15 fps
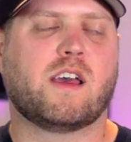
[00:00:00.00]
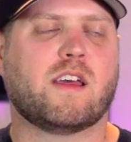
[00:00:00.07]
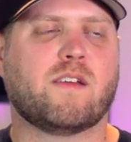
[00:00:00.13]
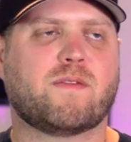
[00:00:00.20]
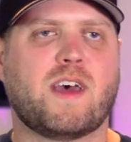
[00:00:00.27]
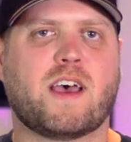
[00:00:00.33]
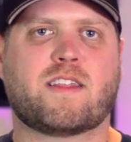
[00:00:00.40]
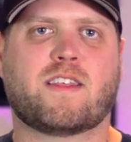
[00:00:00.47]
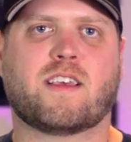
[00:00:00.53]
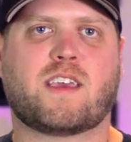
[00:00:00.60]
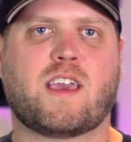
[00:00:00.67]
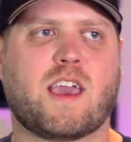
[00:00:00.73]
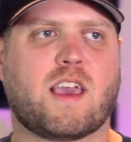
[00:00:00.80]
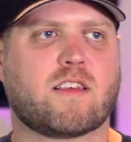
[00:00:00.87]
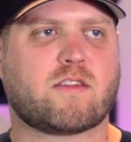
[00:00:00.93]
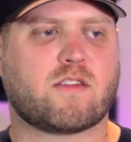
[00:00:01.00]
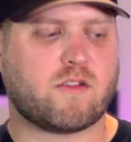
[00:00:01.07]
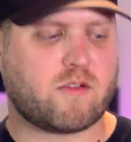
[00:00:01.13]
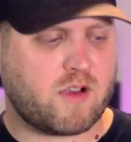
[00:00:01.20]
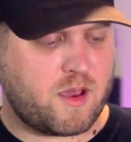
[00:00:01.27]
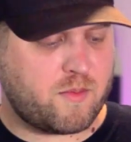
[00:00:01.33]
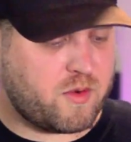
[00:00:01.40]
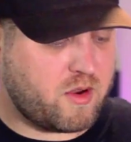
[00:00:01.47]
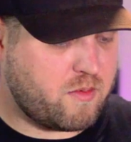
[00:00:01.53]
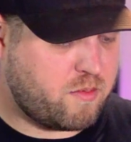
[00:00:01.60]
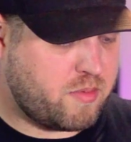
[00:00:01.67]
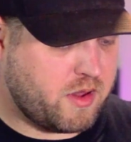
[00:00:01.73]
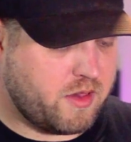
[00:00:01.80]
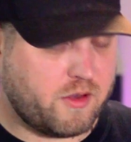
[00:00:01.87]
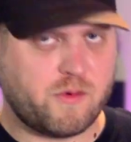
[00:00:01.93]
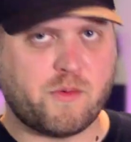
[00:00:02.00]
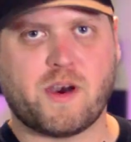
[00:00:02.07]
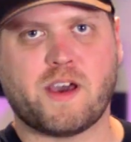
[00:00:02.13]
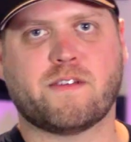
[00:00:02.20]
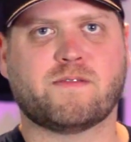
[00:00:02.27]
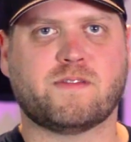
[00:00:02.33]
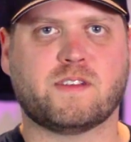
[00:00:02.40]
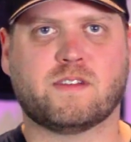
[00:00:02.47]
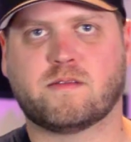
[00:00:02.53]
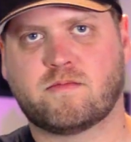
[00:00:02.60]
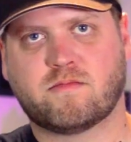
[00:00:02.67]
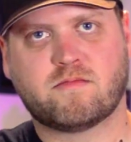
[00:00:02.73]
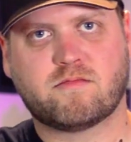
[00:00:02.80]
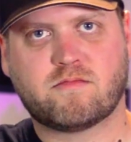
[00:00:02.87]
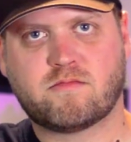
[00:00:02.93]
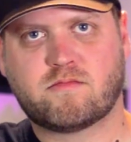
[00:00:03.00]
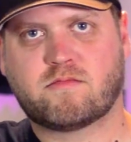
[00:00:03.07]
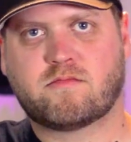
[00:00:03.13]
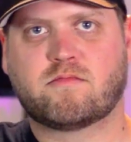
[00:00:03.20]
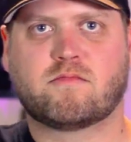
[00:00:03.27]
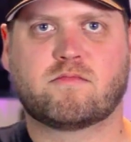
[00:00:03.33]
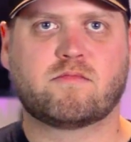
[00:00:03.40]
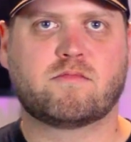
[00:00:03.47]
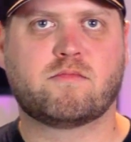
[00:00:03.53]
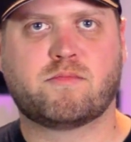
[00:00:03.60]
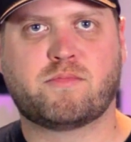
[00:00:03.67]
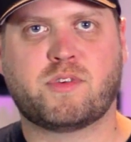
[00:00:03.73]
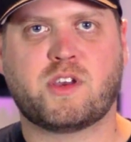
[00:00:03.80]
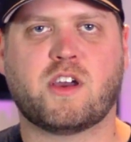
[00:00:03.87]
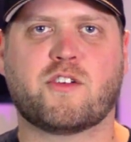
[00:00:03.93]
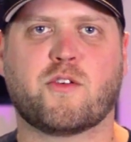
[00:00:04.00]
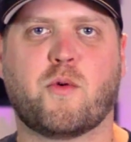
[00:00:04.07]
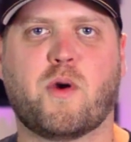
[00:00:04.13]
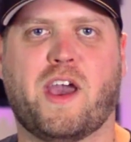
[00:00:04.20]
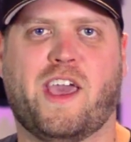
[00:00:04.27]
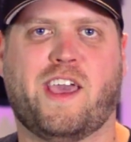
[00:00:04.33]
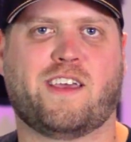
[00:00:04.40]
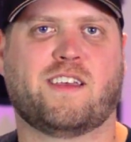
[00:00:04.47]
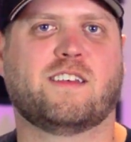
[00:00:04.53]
If that's the case, go grab your pillow wife and be on your way.